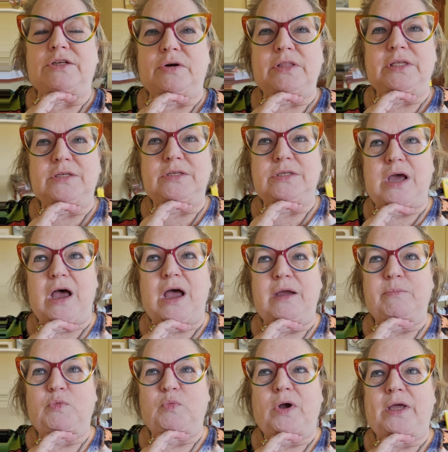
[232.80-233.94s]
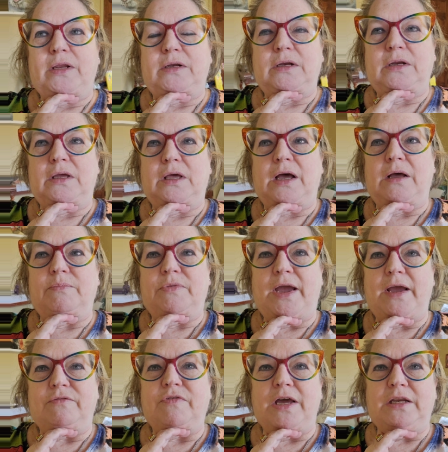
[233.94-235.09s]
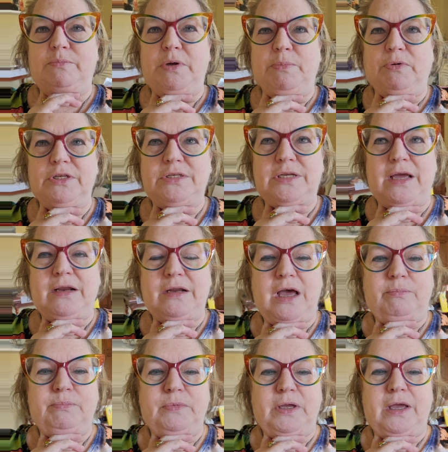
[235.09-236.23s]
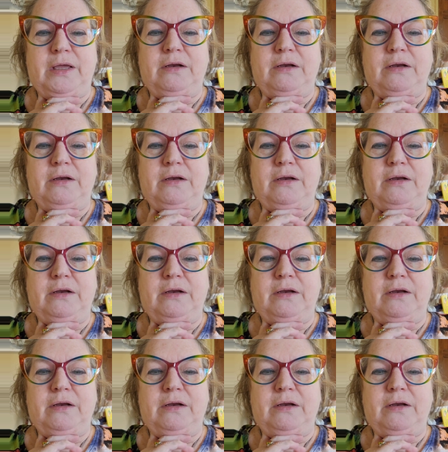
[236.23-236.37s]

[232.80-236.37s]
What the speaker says: during this time when they invited people to stand up.